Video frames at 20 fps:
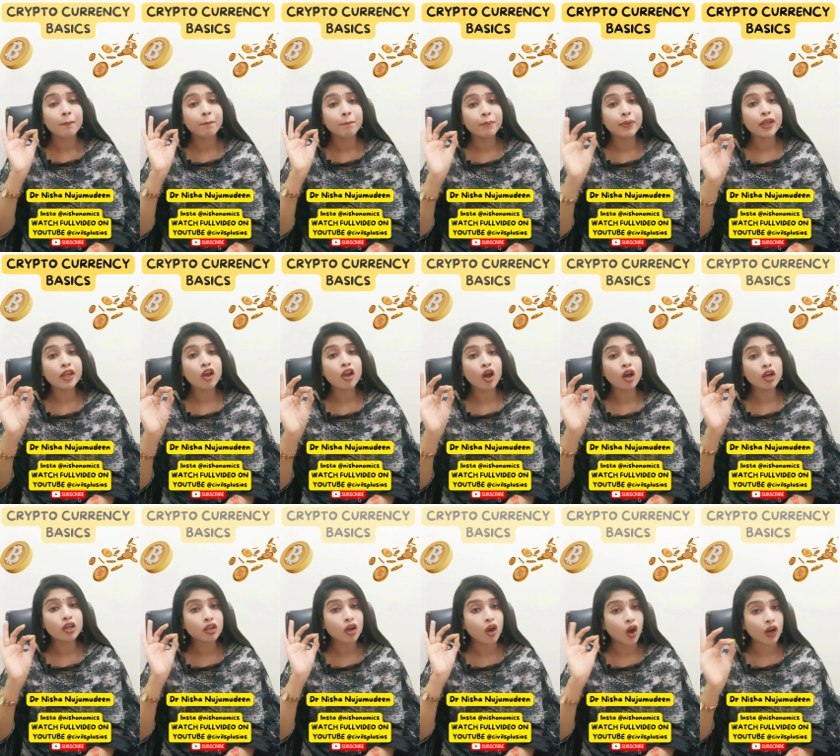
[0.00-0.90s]

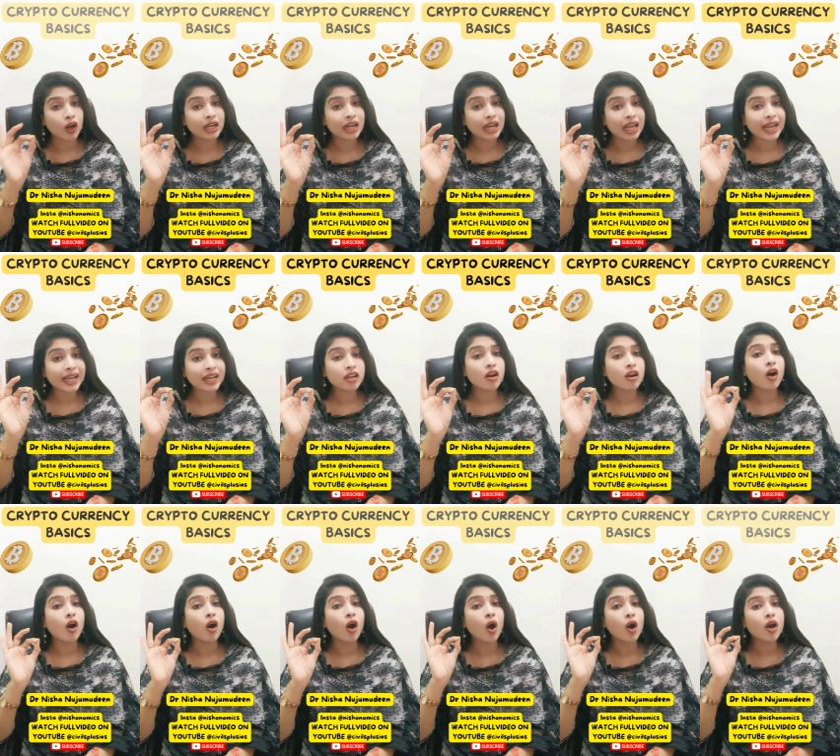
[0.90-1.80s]
beyond online
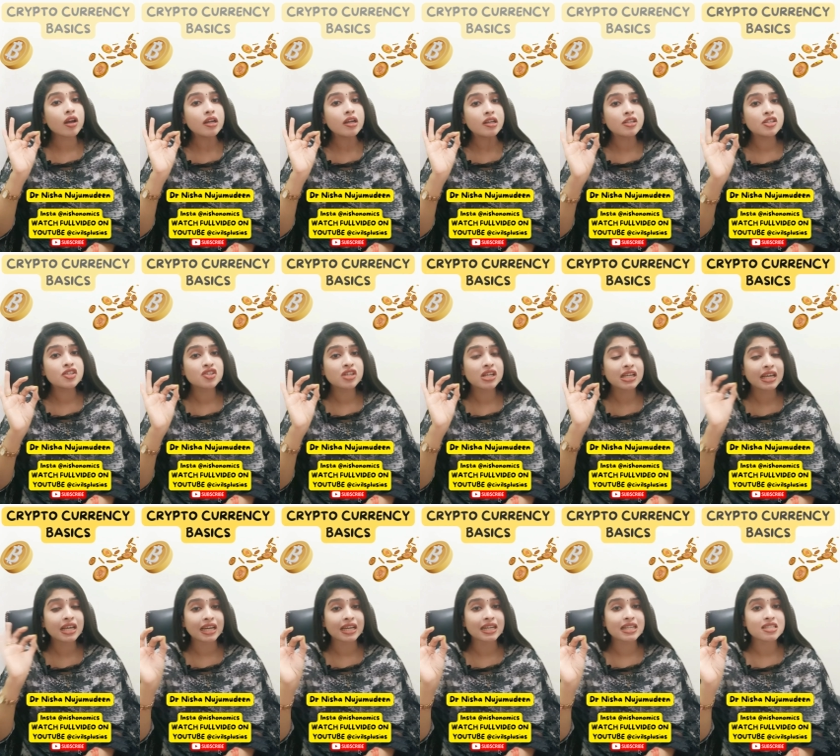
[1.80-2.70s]
or digital
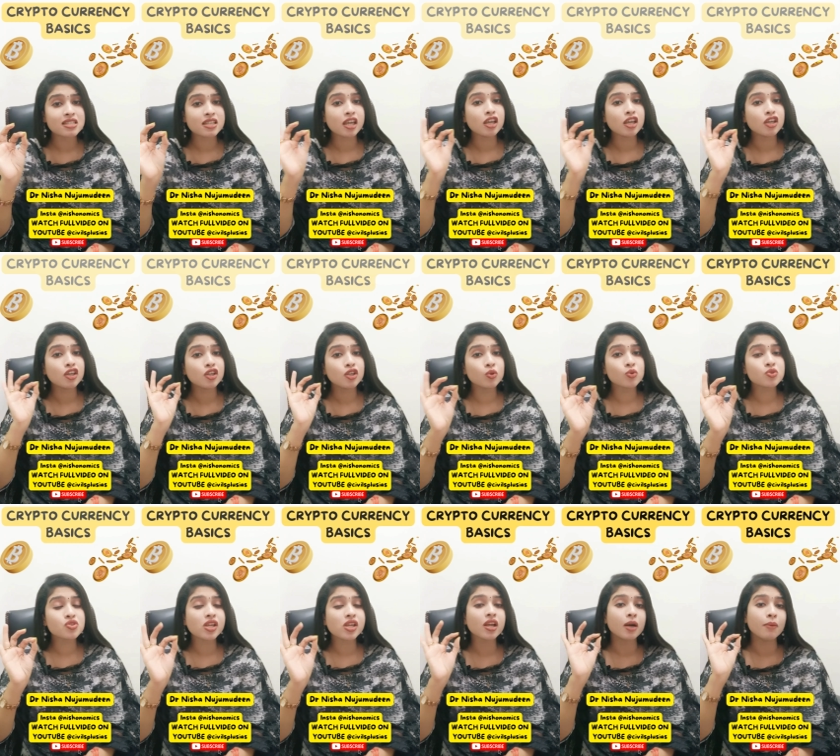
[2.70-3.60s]
currency
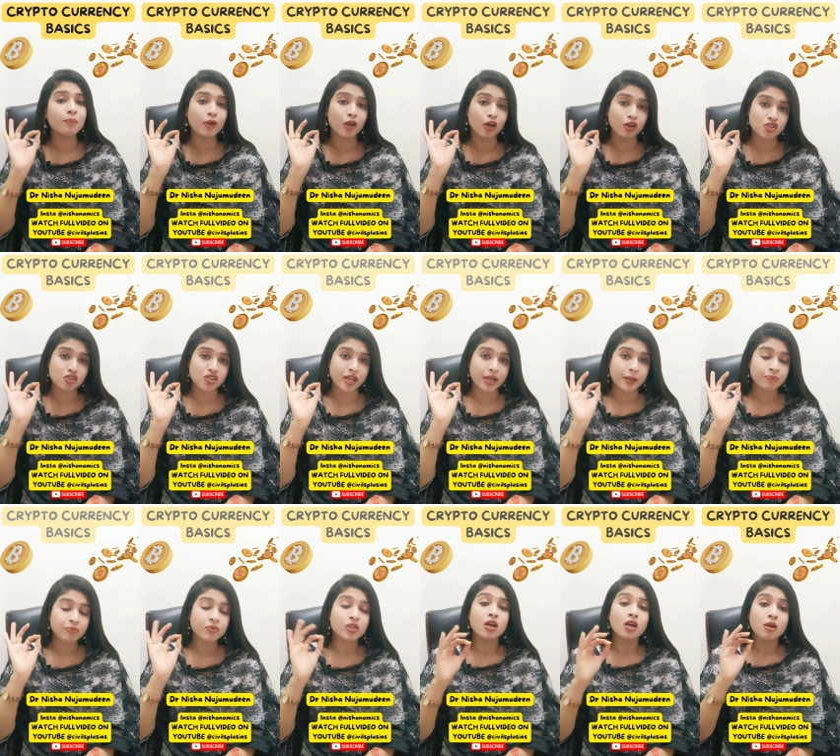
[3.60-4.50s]
using a blockchain.
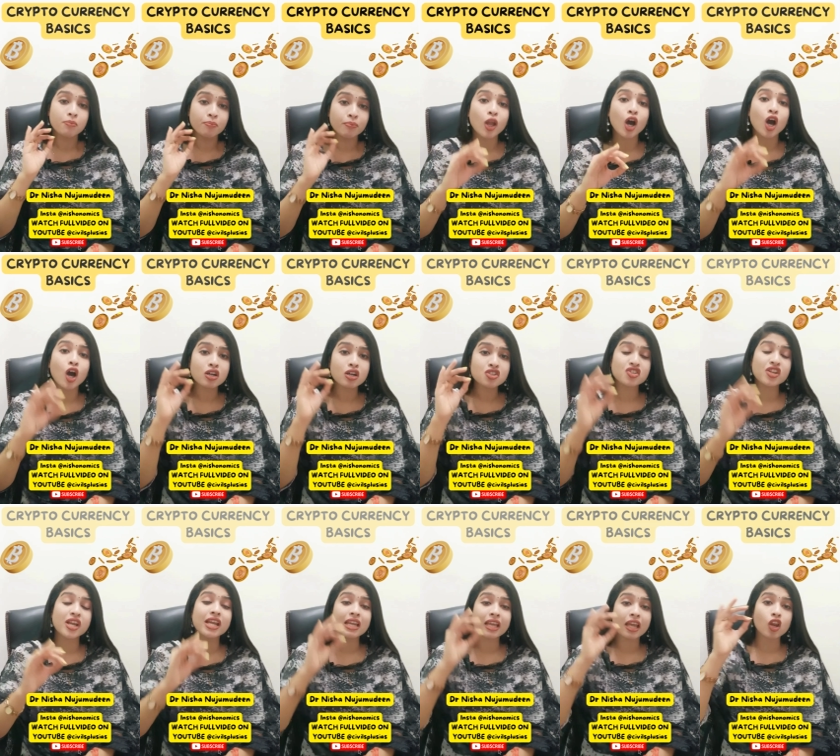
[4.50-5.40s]

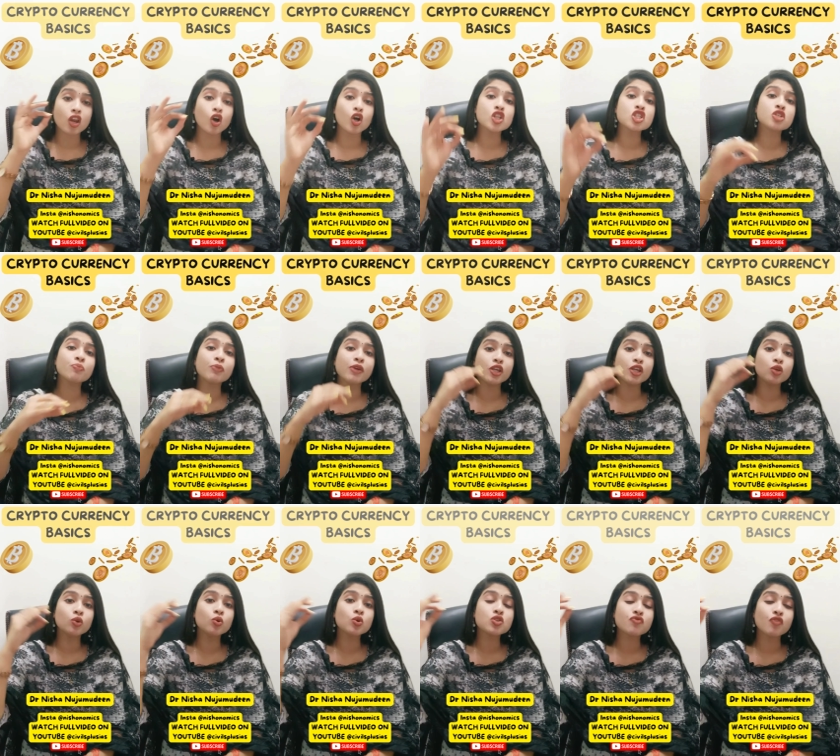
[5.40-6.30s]
Blockchain can also be
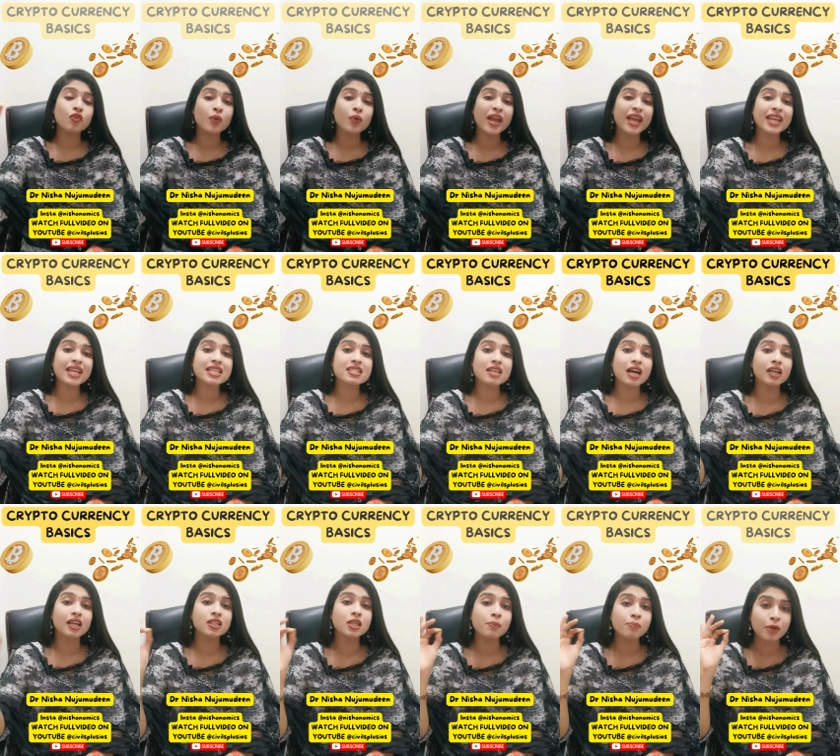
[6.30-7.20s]
used for various
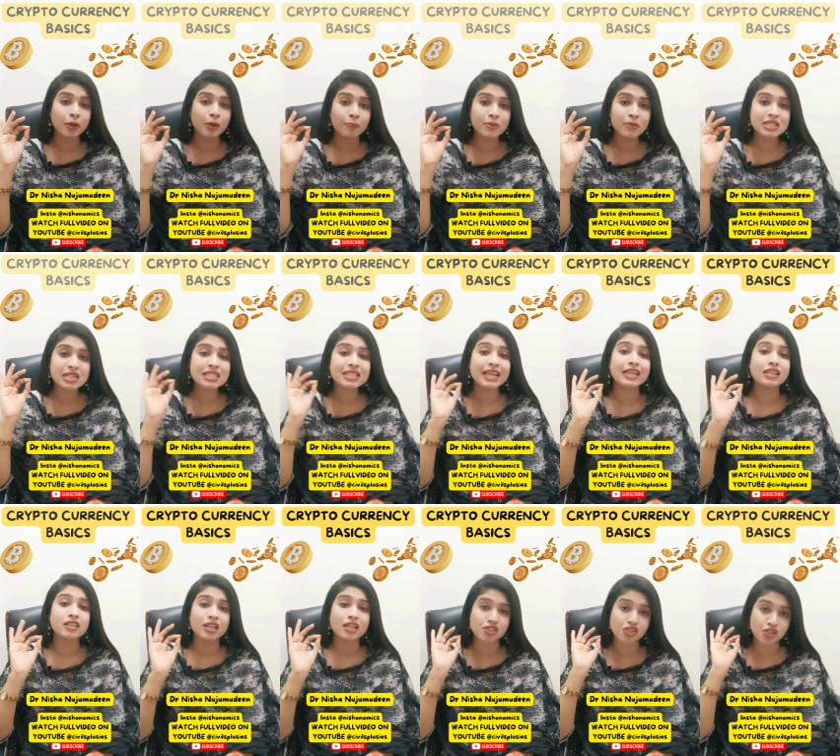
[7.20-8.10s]
other purposes in
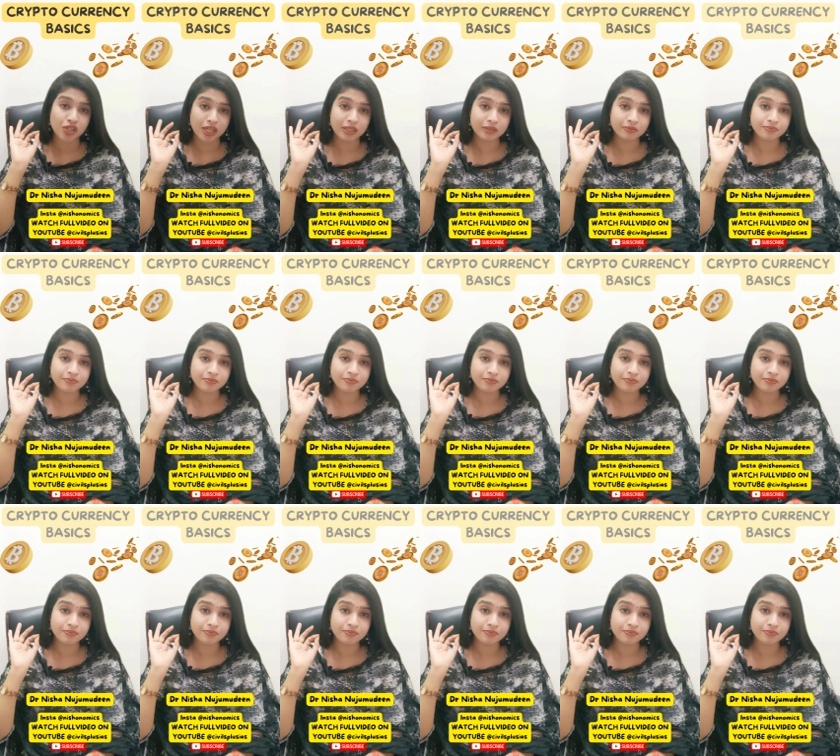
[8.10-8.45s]
nutshell.